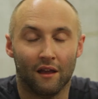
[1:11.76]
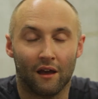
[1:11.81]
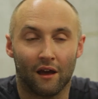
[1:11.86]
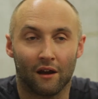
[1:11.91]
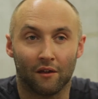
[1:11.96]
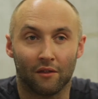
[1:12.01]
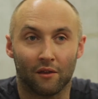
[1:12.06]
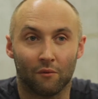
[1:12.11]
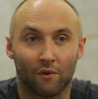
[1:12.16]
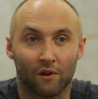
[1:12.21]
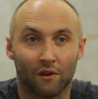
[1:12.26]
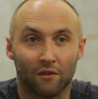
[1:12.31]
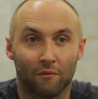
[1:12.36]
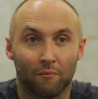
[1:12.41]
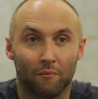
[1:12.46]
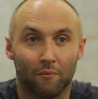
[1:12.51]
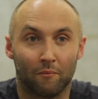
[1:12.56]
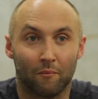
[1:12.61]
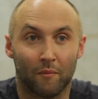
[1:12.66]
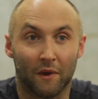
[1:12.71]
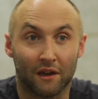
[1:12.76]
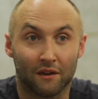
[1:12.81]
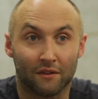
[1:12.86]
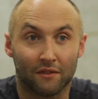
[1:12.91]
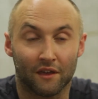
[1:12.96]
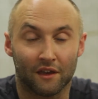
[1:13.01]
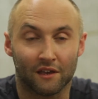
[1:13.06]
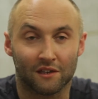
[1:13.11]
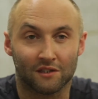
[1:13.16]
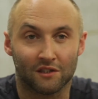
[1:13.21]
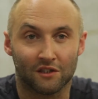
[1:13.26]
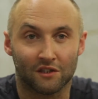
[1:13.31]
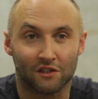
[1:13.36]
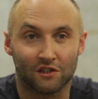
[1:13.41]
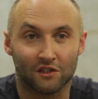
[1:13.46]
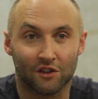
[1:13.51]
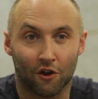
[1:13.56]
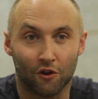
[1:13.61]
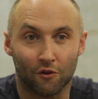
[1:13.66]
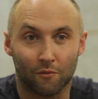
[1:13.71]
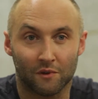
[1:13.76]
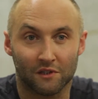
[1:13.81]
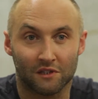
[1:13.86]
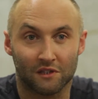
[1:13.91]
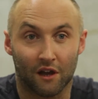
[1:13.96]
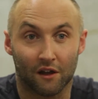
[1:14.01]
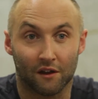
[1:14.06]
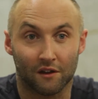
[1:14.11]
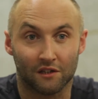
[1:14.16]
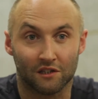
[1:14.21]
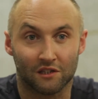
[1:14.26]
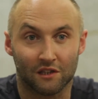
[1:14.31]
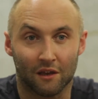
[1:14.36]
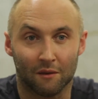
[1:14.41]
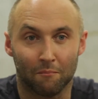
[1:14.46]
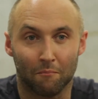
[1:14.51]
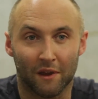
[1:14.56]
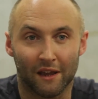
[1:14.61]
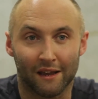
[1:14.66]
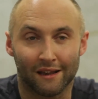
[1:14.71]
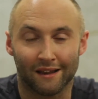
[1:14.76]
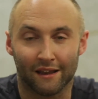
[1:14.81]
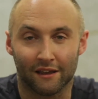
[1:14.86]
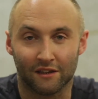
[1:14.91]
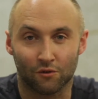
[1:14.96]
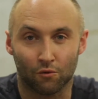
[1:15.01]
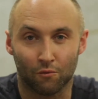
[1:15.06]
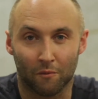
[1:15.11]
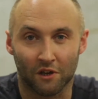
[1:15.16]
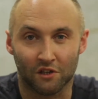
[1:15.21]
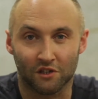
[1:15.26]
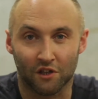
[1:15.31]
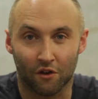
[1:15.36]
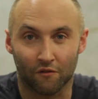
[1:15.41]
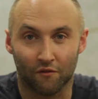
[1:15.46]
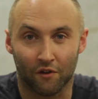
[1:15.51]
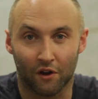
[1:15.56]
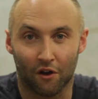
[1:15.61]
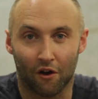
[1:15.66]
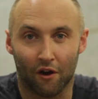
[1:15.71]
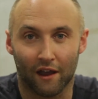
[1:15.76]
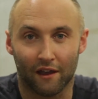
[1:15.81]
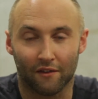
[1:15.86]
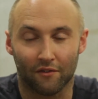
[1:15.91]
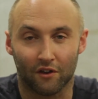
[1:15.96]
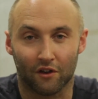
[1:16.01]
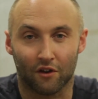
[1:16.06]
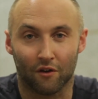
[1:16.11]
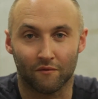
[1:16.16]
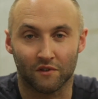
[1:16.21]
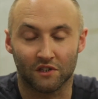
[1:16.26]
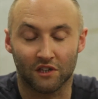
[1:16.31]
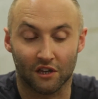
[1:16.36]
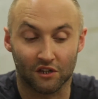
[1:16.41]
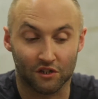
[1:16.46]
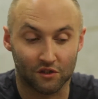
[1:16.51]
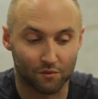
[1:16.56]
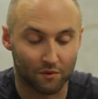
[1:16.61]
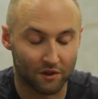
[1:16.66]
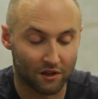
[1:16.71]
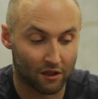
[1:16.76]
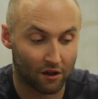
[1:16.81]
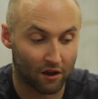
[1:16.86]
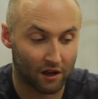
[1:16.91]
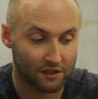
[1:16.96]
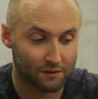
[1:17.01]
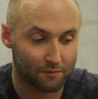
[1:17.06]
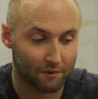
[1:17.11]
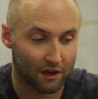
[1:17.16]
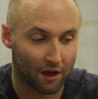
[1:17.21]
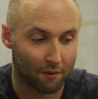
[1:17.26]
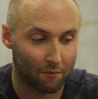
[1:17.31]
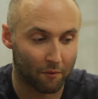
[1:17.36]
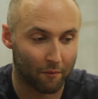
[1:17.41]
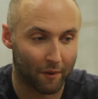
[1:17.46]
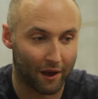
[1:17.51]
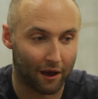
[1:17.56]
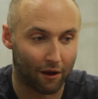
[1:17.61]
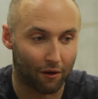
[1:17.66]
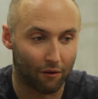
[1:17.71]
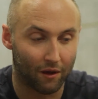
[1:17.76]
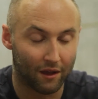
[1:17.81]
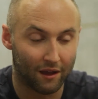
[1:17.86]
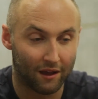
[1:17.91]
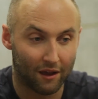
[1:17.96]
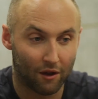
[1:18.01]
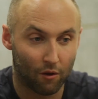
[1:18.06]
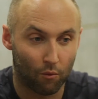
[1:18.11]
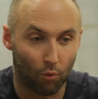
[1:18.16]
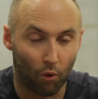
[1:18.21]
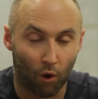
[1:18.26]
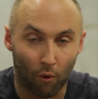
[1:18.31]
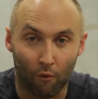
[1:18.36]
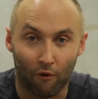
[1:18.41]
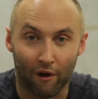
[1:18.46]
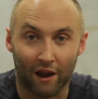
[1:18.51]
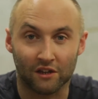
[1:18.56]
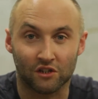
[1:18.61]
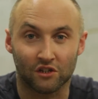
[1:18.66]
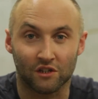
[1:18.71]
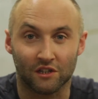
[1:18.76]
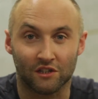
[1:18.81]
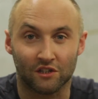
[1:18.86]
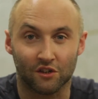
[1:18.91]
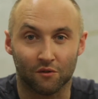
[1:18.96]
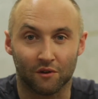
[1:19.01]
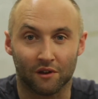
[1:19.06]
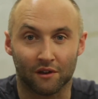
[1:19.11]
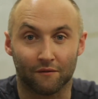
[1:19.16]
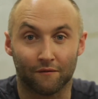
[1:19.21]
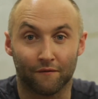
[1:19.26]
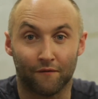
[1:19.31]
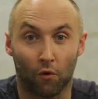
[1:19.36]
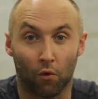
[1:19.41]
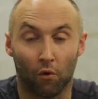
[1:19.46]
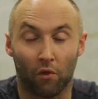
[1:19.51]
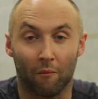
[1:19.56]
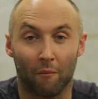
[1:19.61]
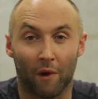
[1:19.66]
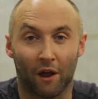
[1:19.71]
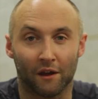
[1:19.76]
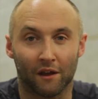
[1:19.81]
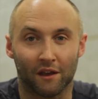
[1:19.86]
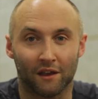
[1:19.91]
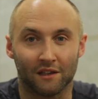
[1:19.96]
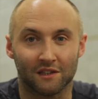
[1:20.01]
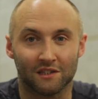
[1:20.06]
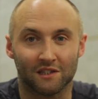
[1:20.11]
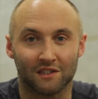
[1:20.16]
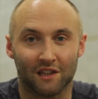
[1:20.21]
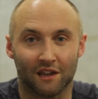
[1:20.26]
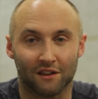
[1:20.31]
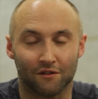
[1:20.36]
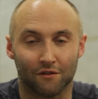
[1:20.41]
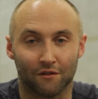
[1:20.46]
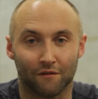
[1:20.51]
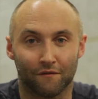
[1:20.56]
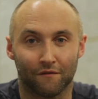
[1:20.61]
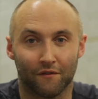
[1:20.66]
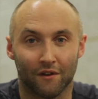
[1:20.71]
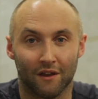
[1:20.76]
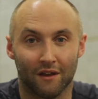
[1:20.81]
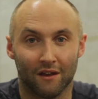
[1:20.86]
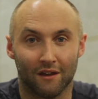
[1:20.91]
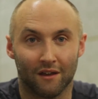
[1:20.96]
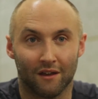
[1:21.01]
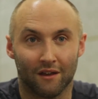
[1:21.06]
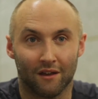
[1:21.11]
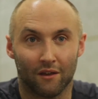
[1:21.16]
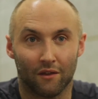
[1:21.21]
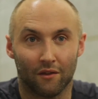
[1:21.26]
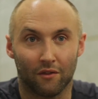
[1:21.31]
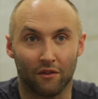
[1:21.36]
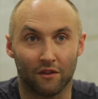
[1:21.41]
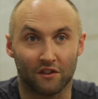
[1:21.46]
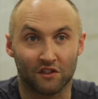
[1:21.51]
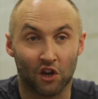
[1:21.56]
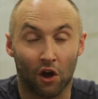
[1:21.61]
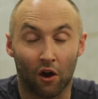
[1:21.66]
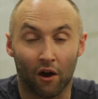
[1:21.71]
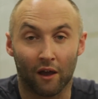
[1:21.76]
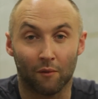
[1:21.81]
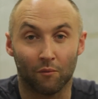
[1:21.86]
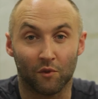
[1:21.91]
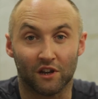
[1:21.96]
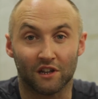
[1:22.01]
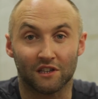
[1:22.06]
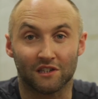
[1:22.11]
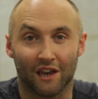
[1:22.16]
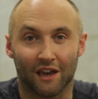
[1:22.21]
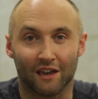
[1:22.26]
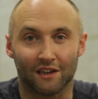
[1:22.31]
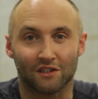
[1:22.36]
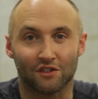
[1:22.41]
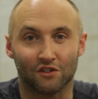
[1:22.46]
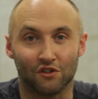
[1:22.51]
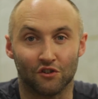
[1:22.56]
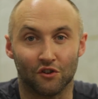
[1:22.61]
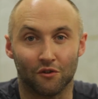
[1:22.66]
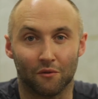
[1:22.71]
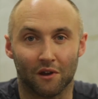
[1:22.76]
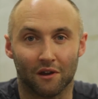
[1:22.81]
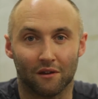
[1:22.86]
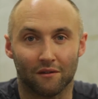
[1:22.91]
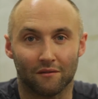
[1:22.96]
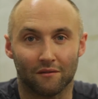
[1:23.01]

And I think one of the big things that Scope has done is immediately, almost overnight, the conversations with clients become about what we're actually doing for the money instead of the time that it takes to do it.